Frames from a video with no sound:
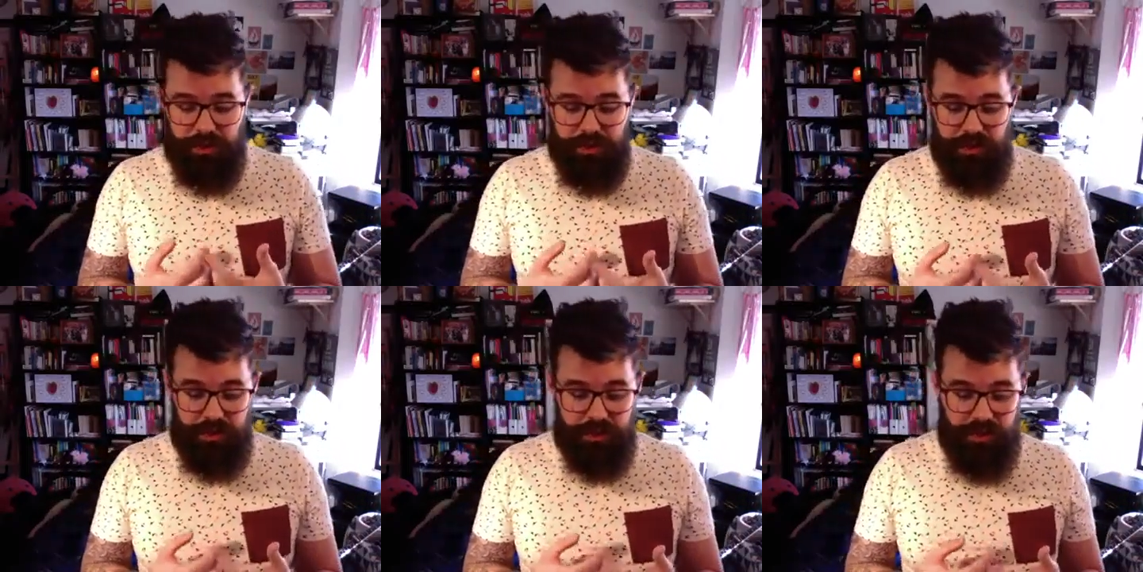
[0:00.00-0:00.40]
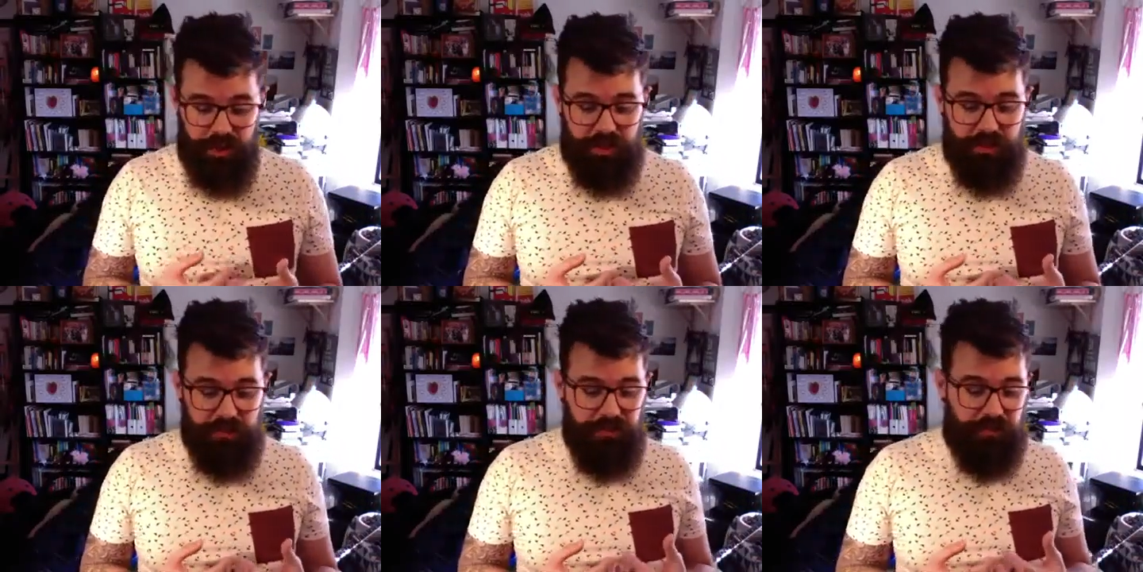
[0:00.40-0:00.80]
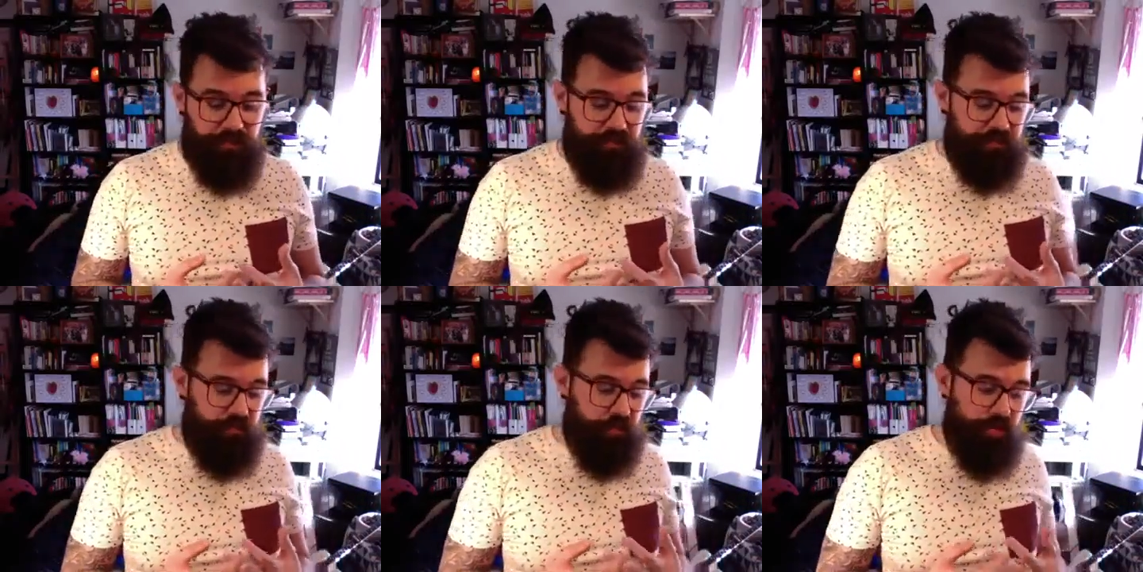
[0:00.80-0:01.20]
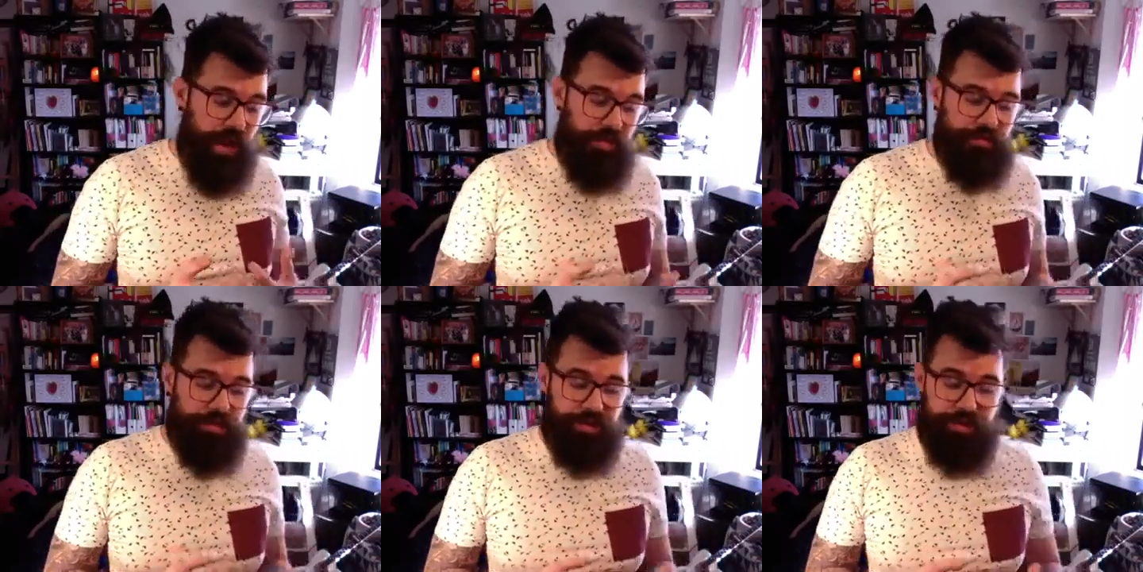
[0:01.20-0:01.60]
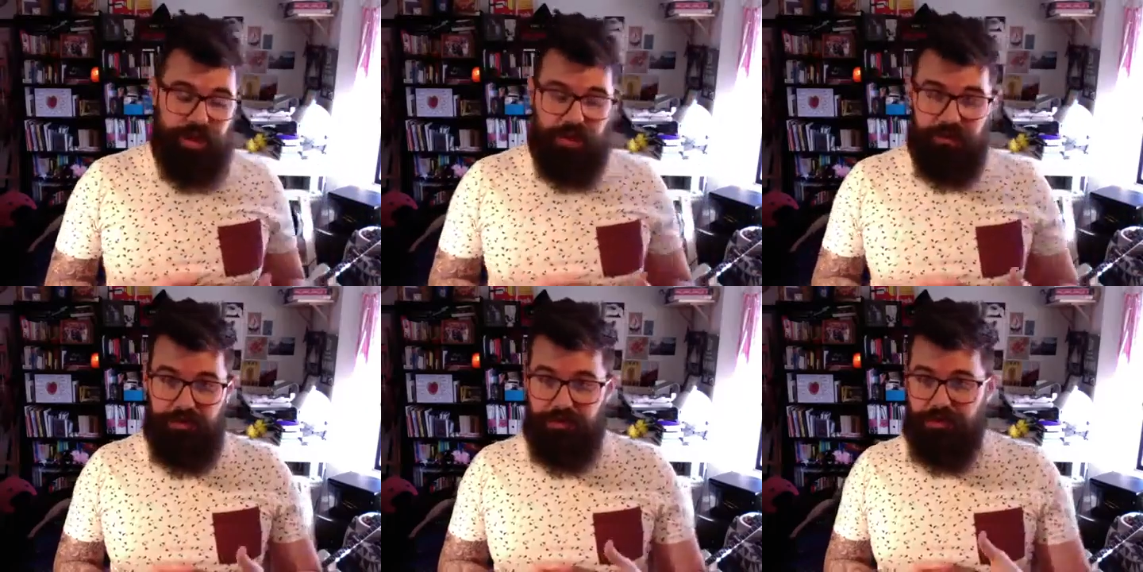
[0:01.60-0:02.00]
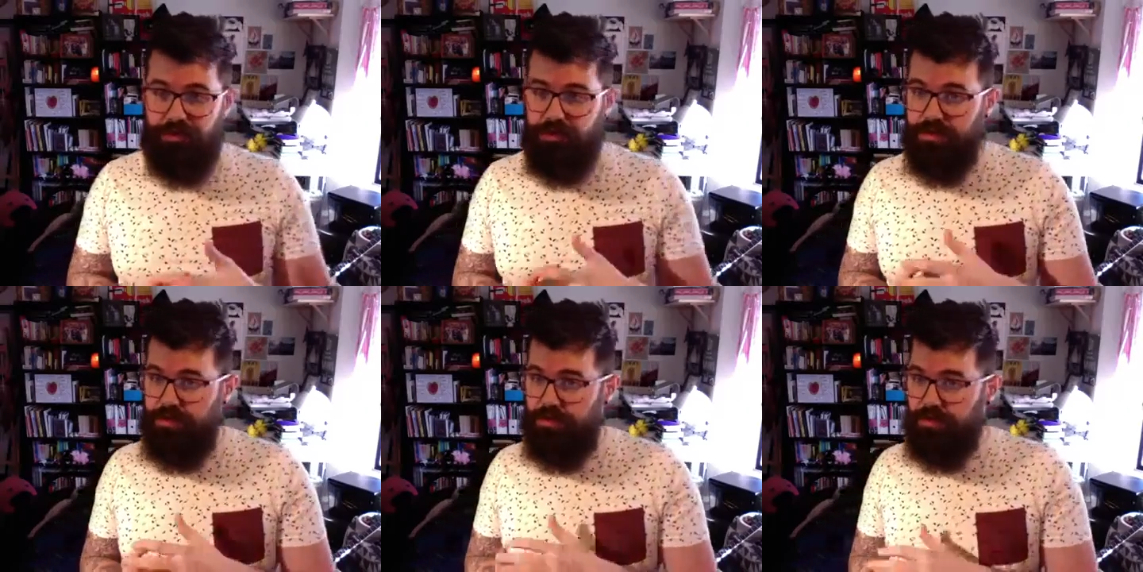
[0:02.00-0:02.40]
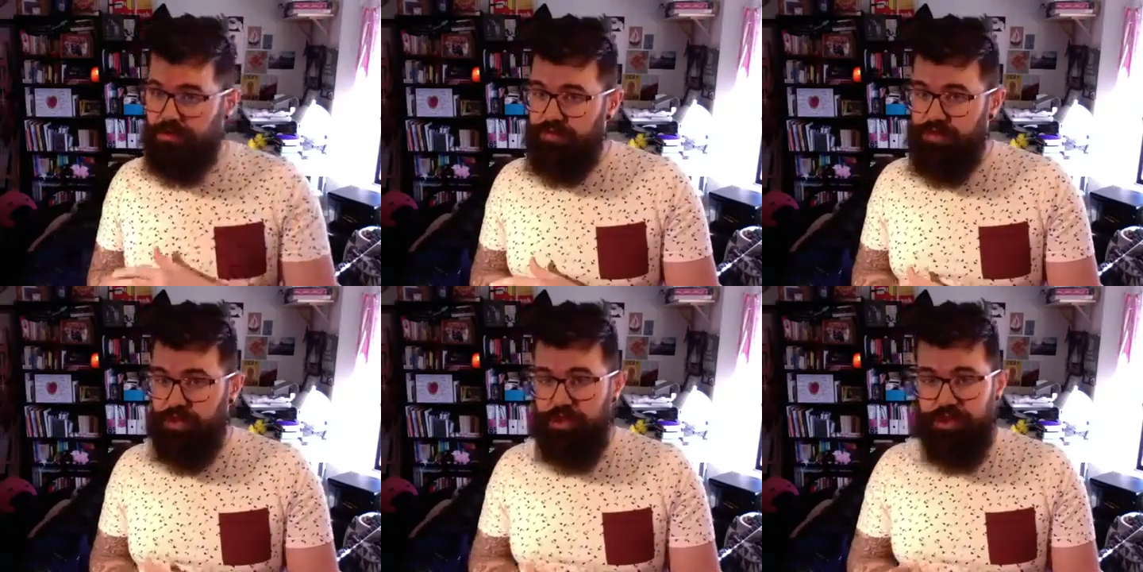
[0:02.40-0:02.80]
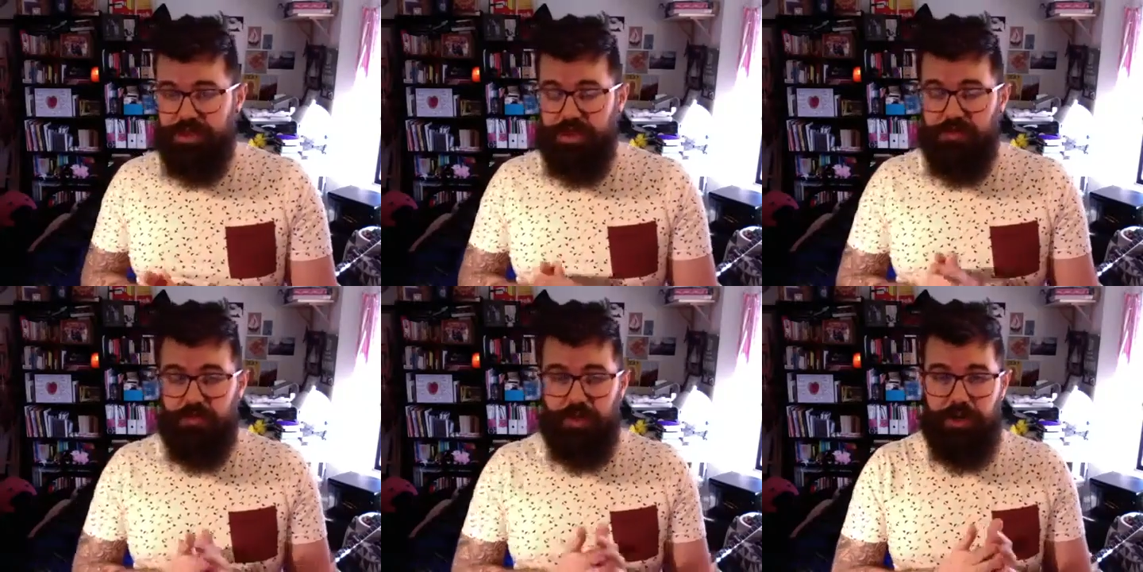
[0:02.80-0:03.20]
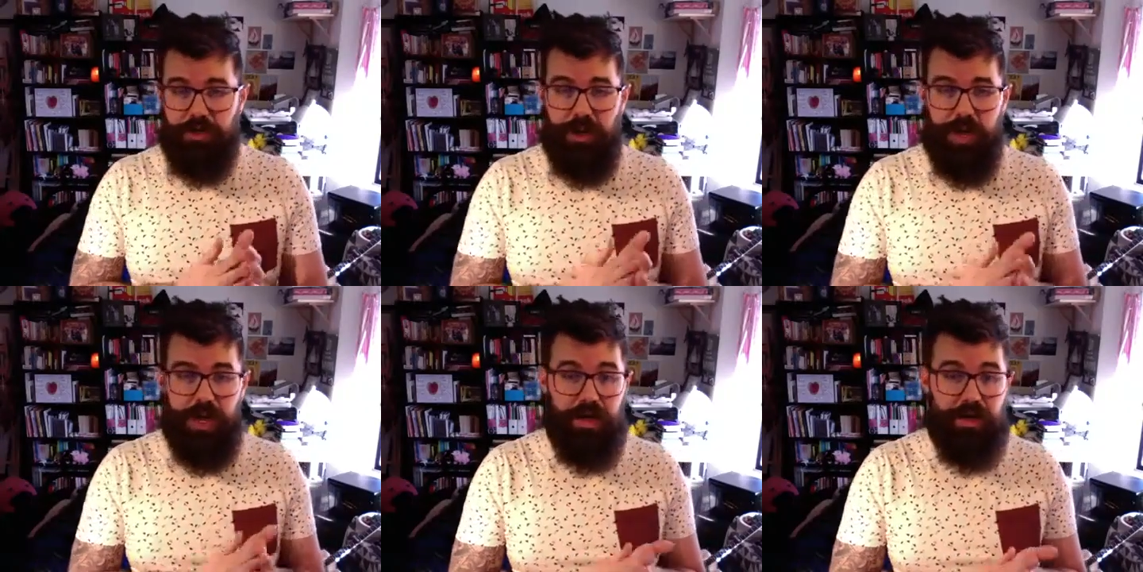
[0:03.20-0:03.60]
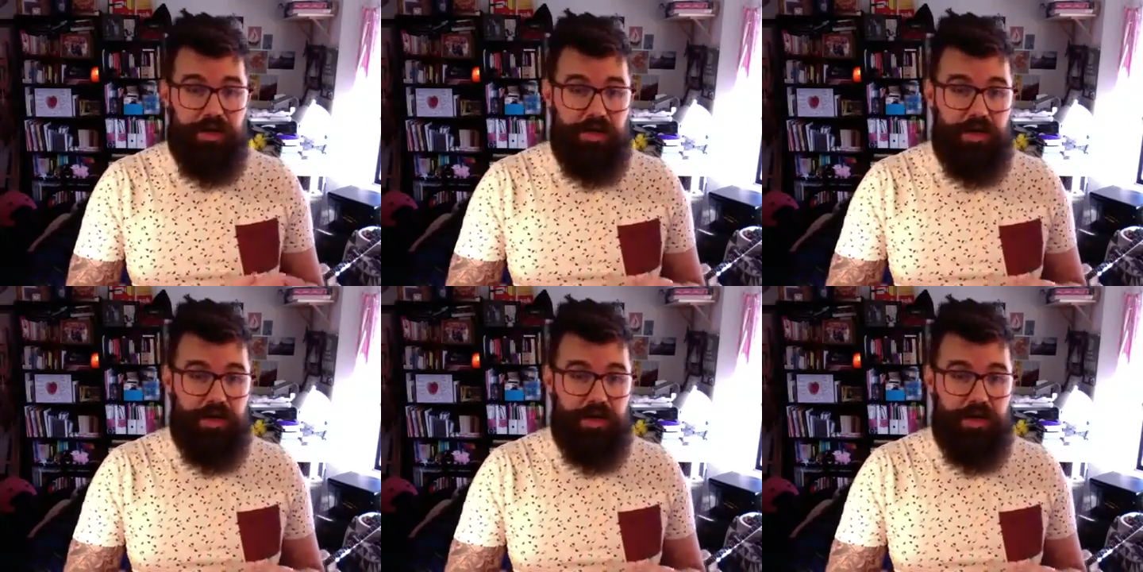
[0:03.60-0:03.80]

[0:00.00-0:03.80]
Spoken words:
to start to ground yourself. Feel yourself where you are.